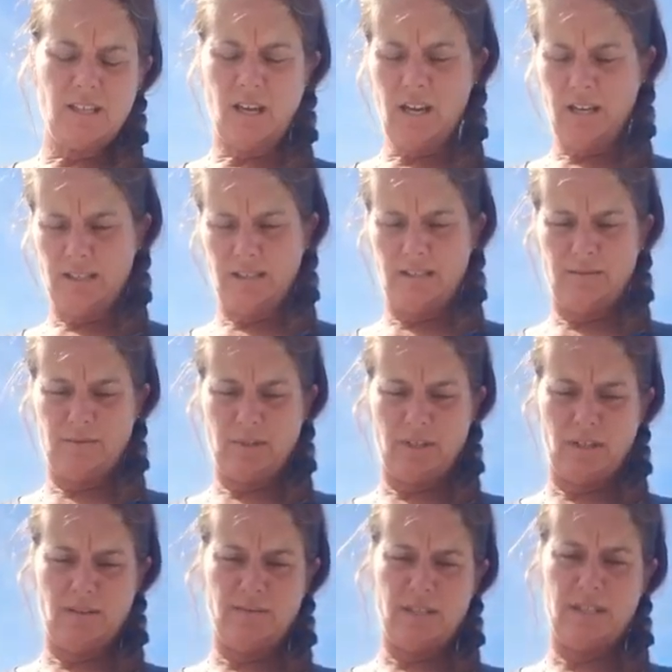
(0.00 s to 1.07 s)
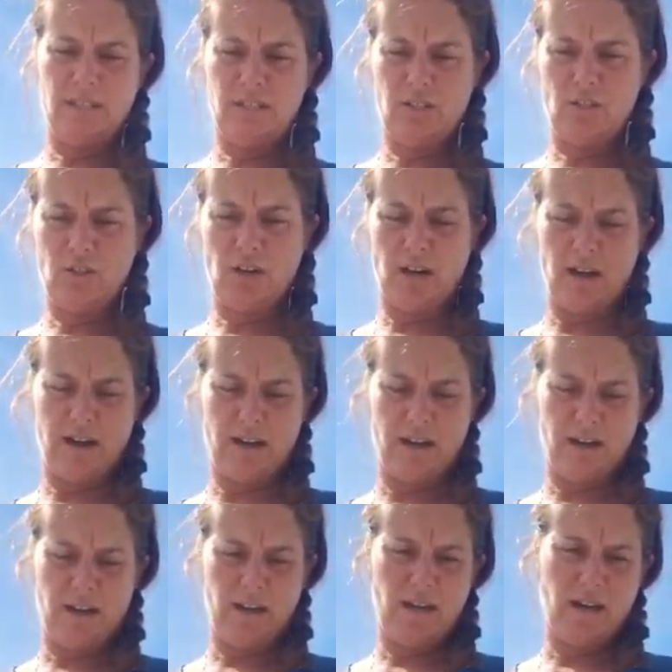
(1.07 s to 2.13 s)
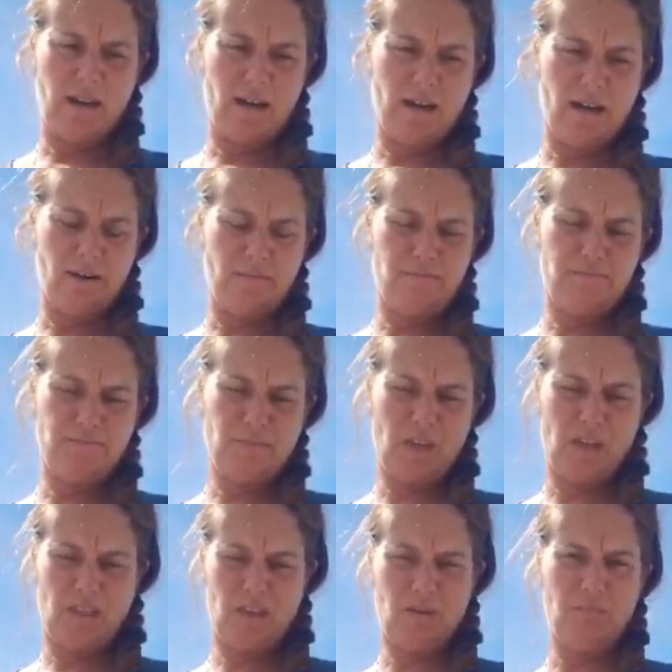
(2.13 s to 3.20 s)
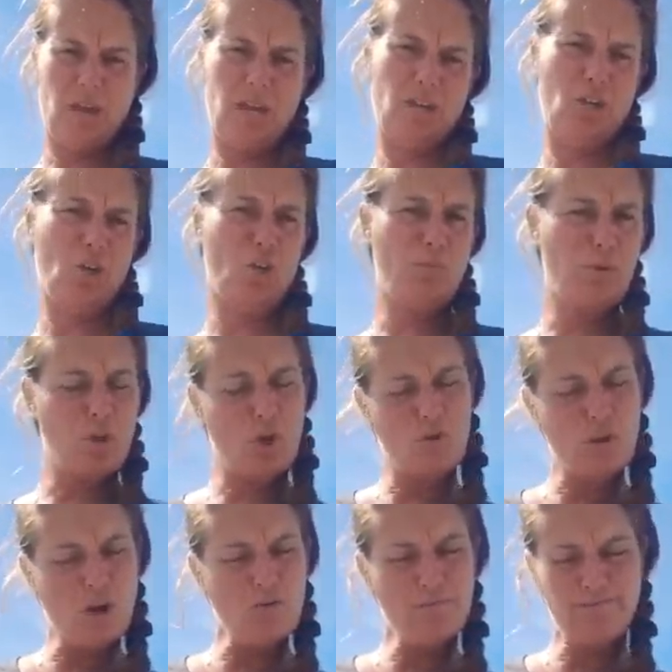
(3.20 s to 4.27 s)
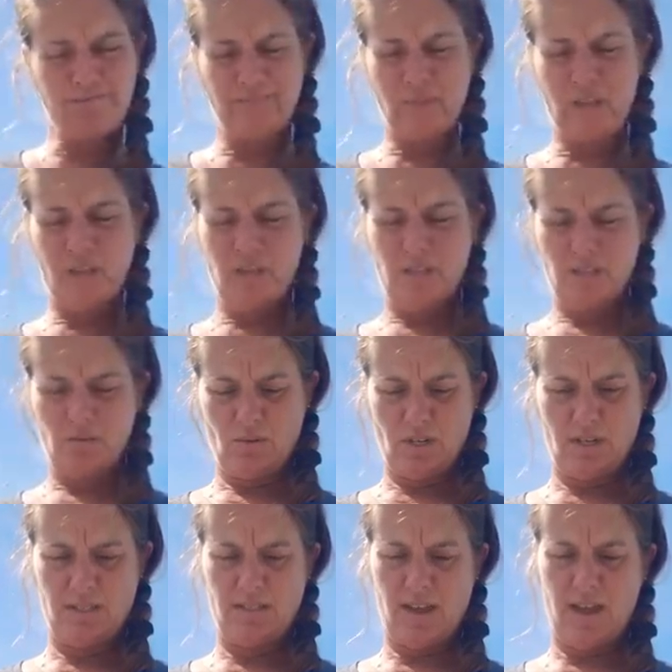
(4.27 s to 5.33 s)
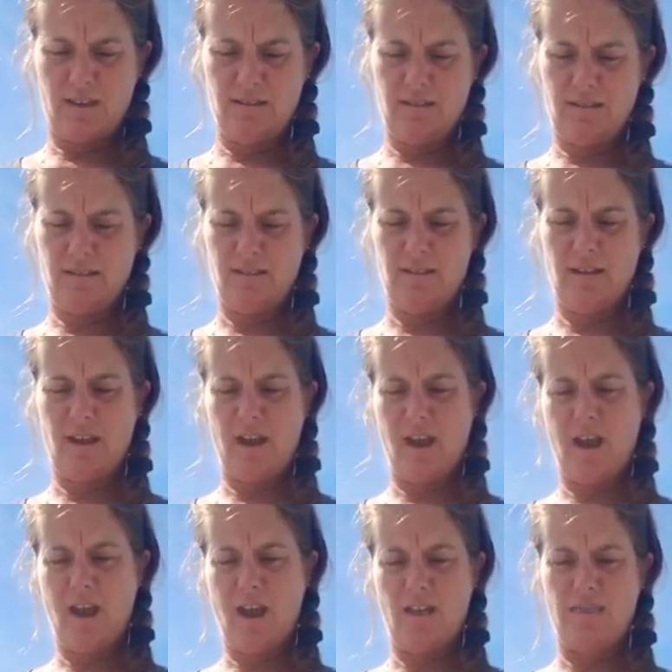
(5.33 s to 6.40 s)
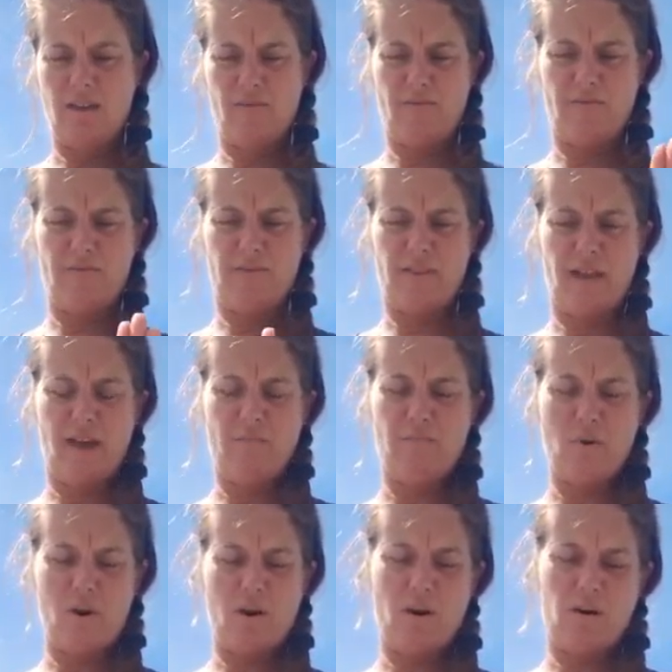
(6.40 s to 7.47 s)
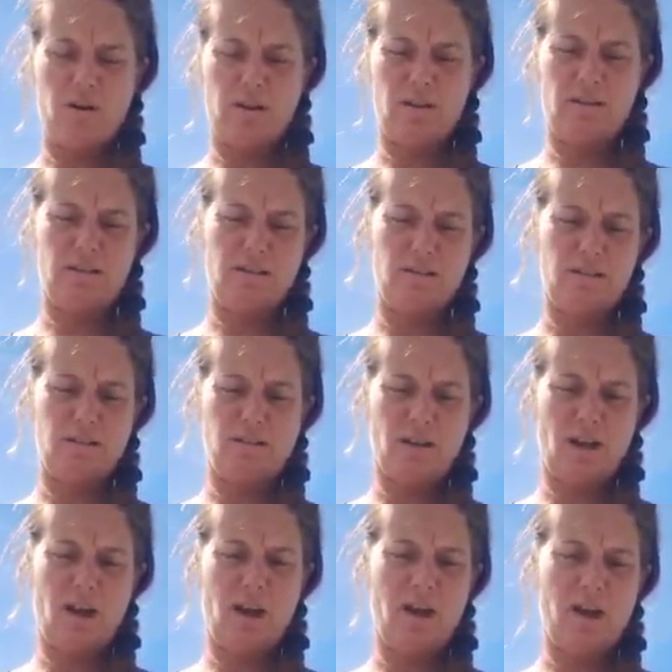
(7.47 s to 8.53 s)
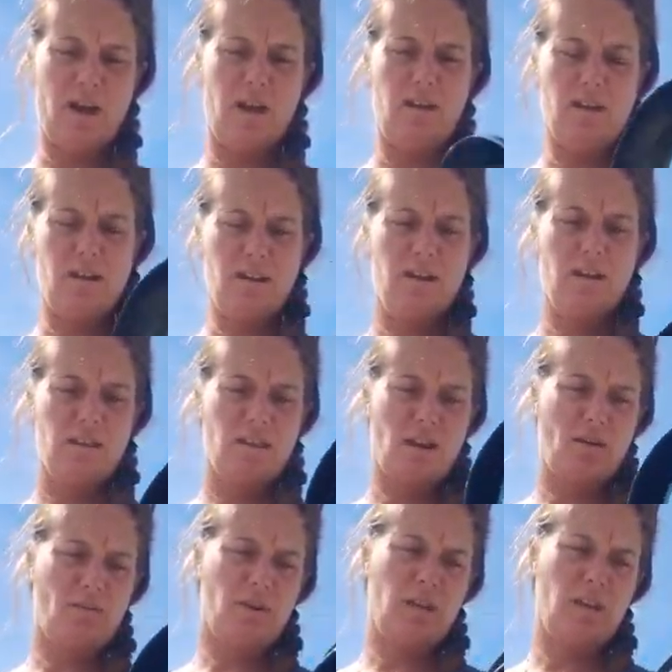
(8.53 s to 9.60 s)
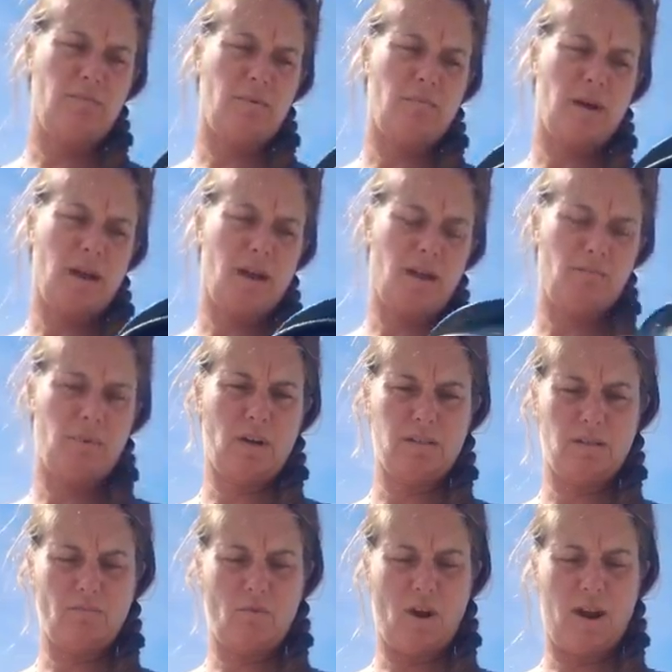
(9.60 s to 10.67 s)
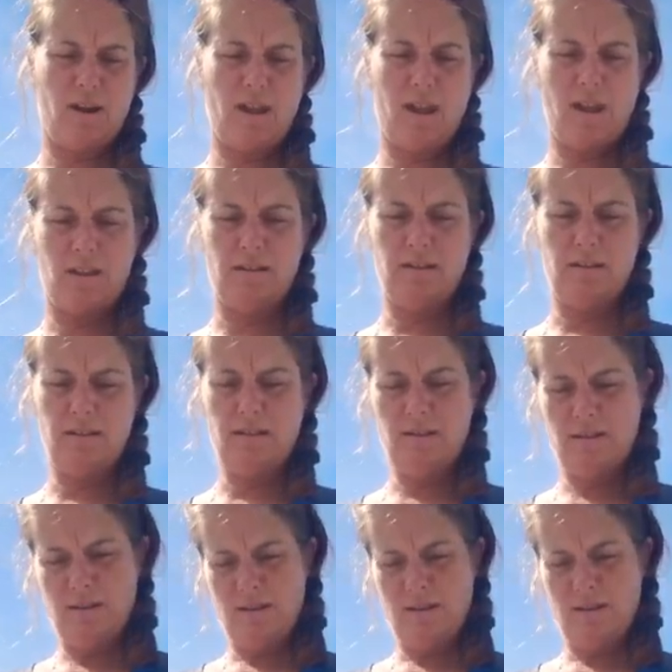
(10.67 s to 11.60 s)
Right, I'm gonna give this a try. I think I'm making a Cuban yo-yo. That's what it says. And the flat part is the side that I want to keep in my hand because I'm right-handed.